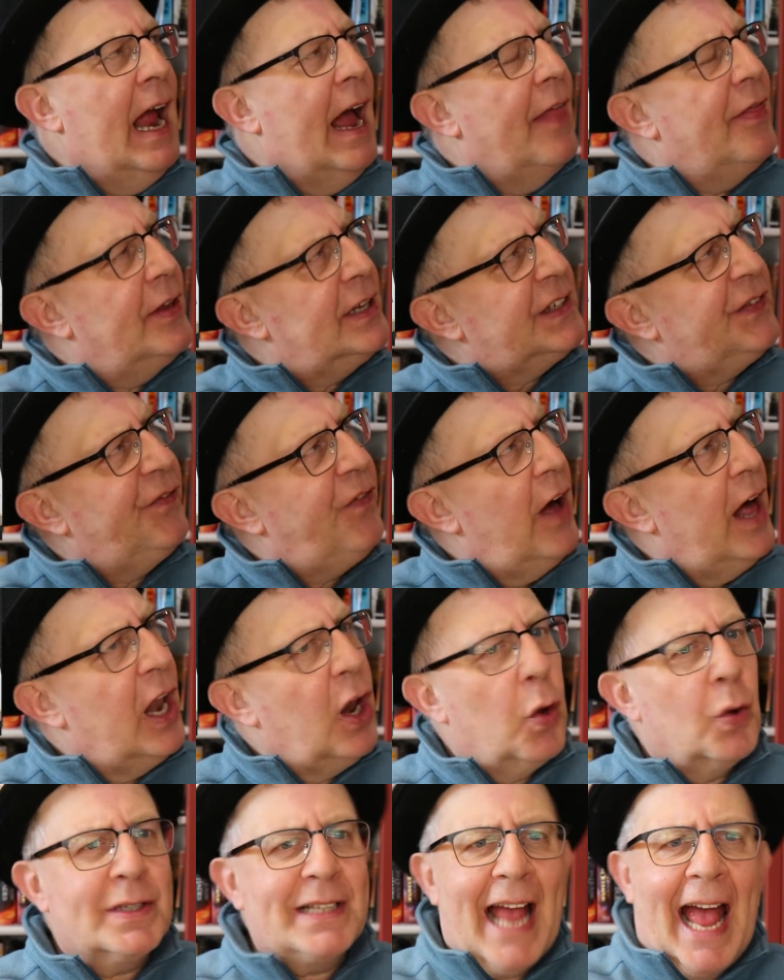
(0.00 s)
This
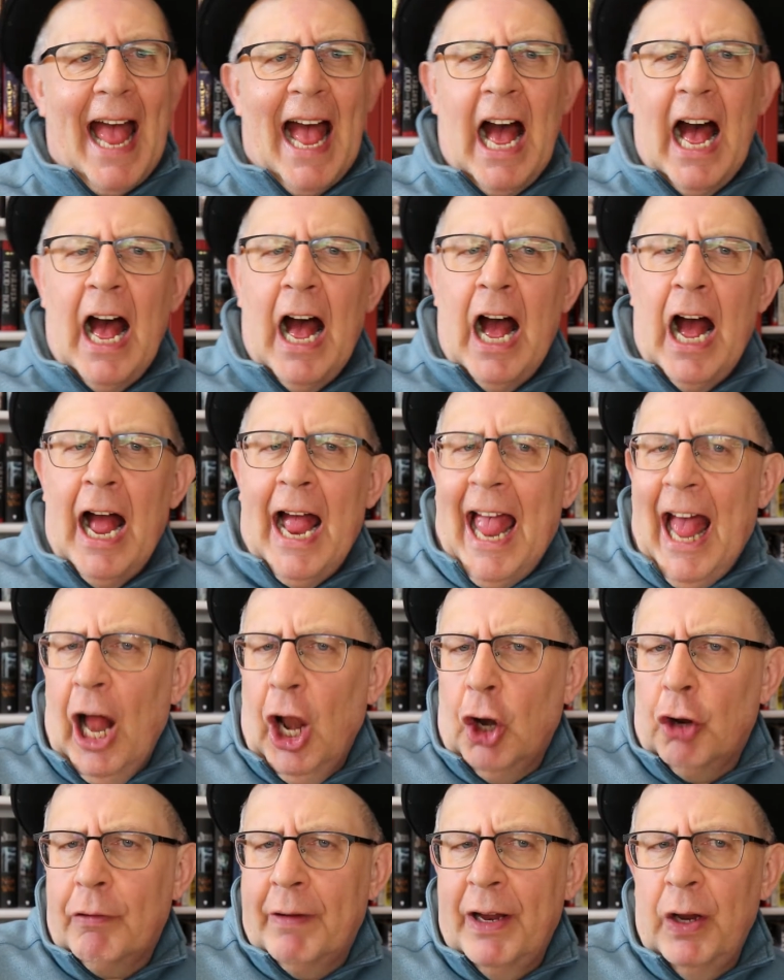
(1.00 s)
follows
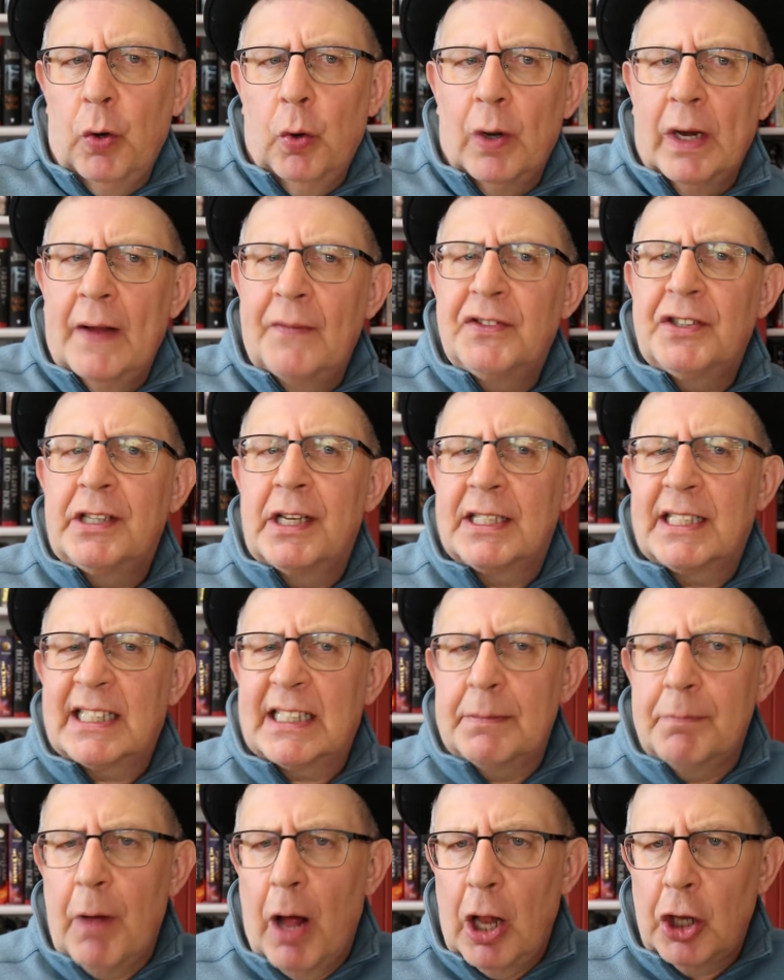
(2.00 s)
Ellery, who lives in a
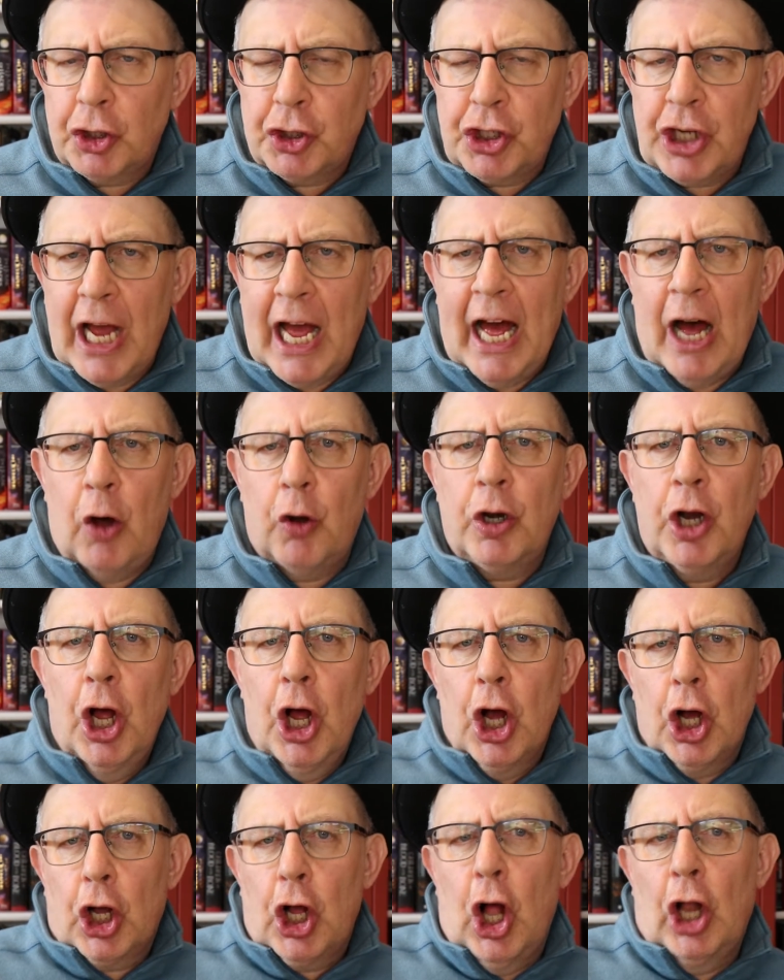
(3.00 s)
small town
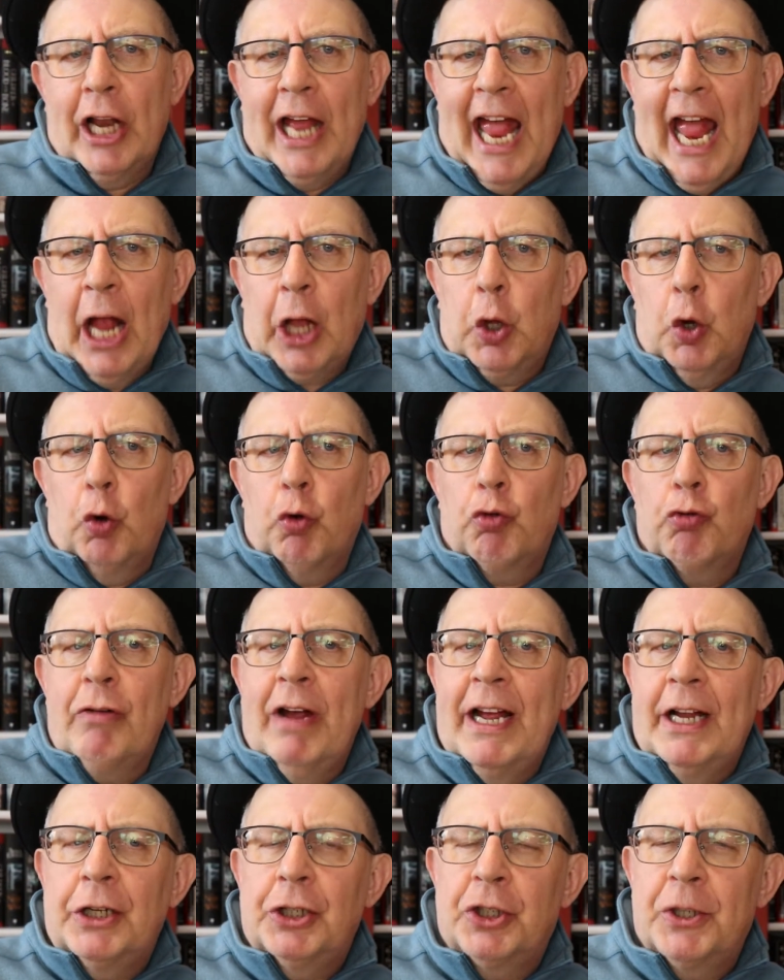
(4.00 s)
called Echo
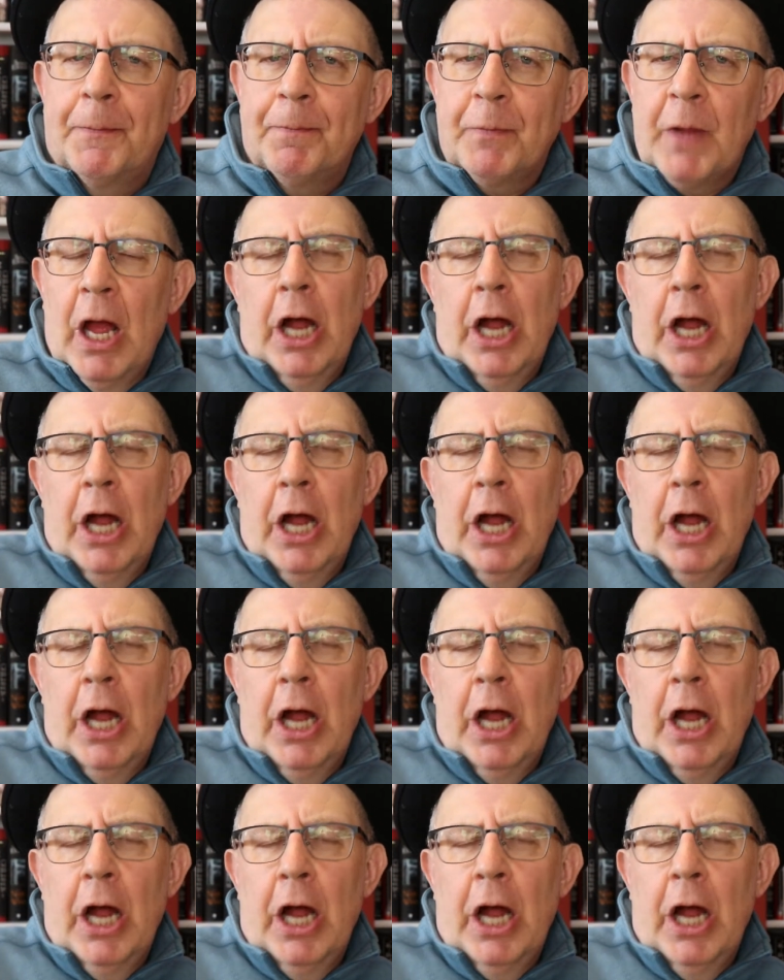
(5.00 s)
Ridge.